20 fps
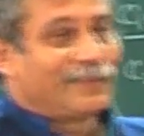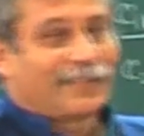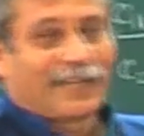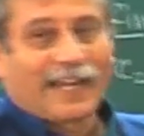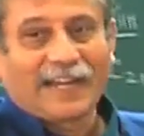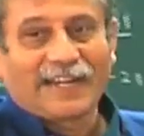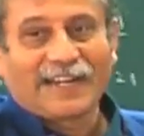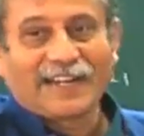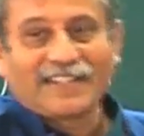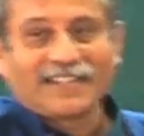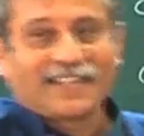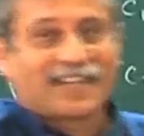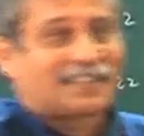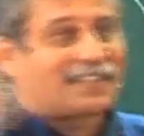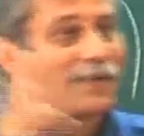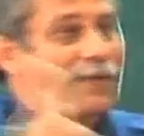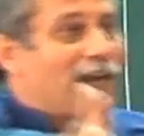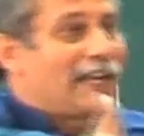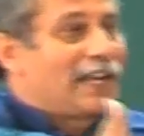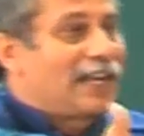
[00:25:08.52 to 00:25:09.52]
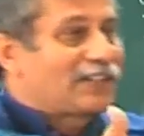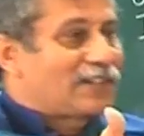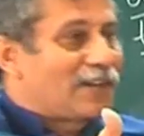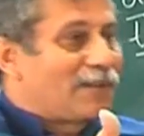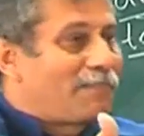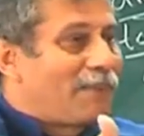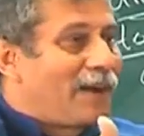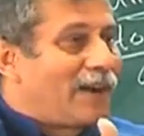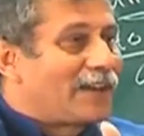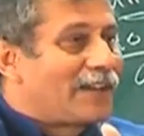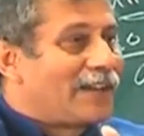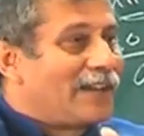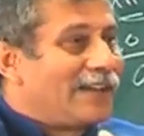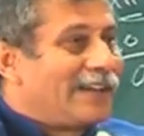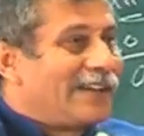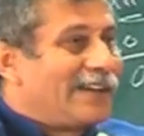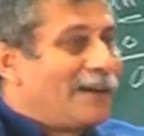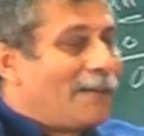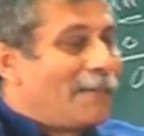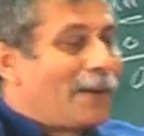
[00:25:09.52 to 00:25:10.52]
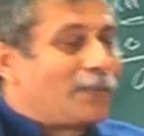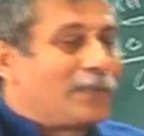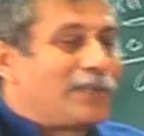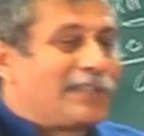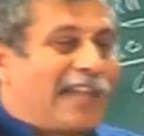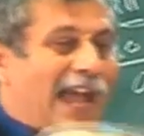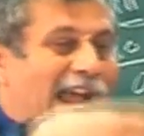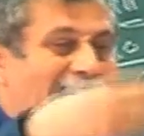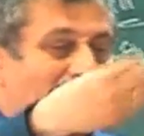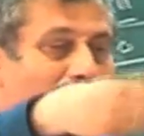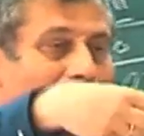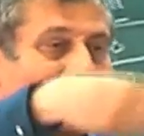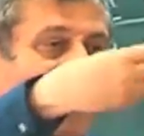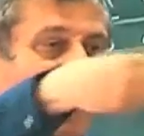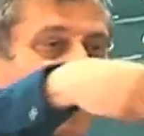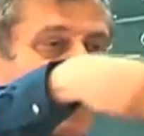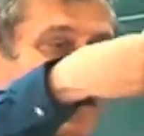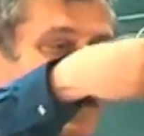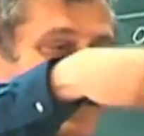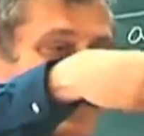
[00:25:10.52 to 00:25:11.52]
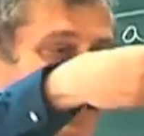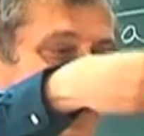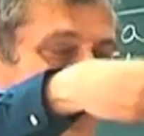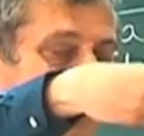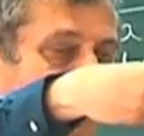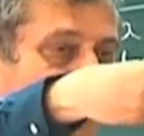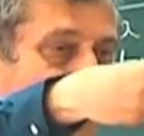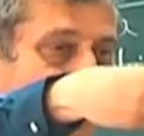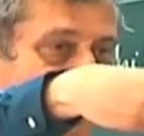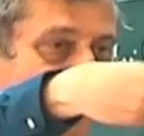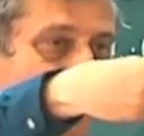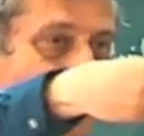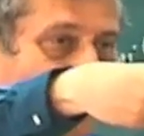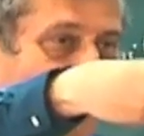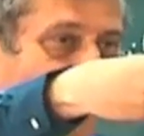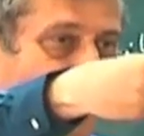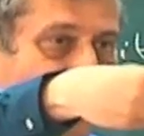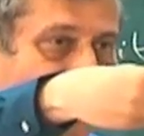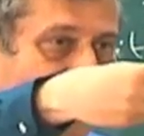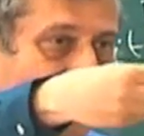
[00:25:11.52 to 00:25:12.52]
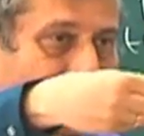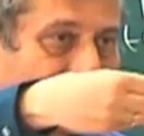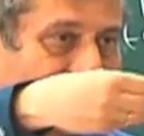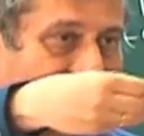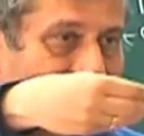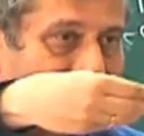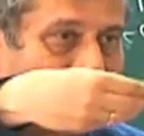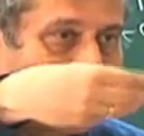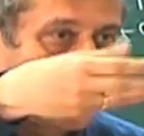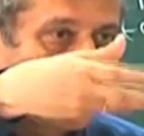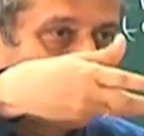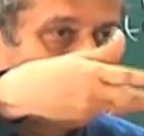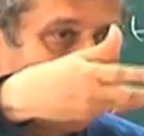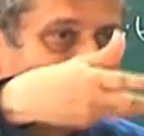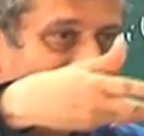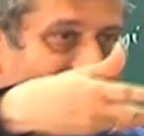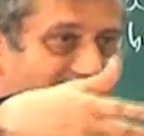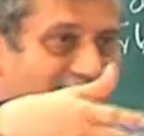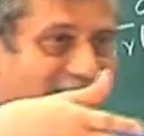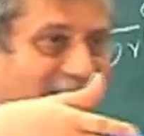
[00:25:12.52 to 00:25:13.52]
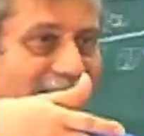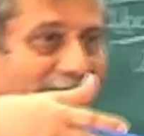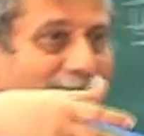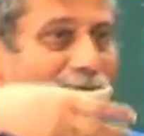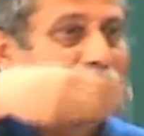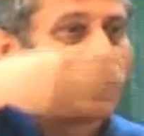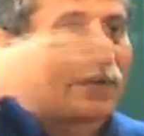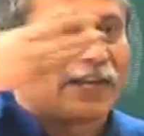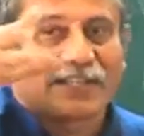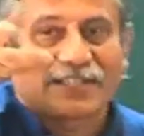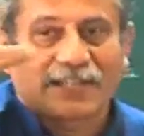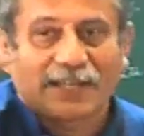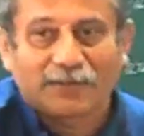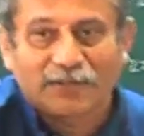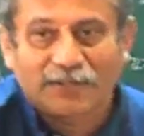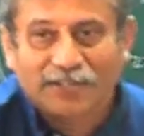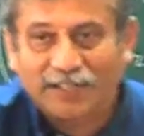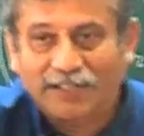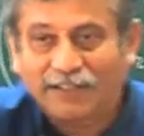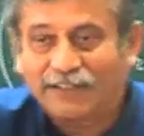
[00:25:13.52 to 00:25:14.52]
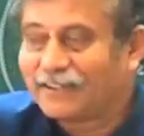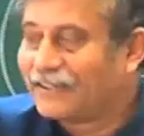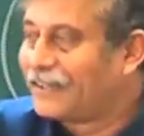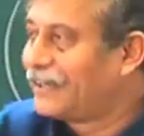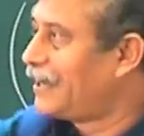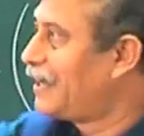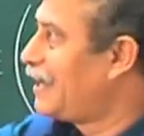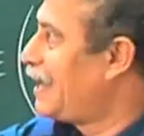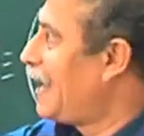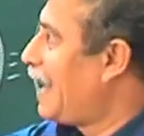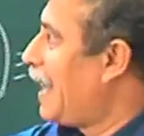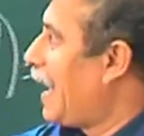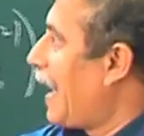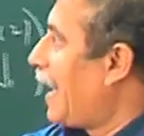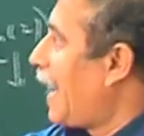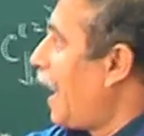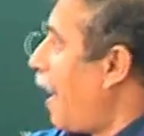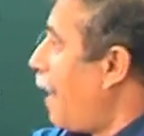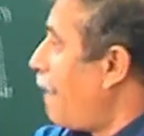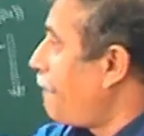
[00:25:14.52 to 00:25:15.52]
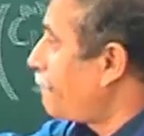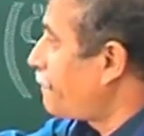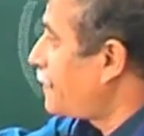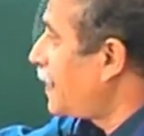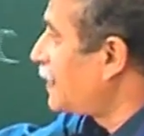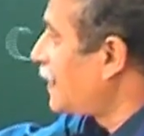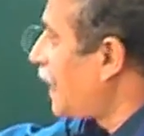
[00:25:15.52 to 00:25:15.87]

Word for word: right. It is just the 1 electron part. But with that, you will get a SCF, you will get a solution. I don't call it SCF. You get a solution. And after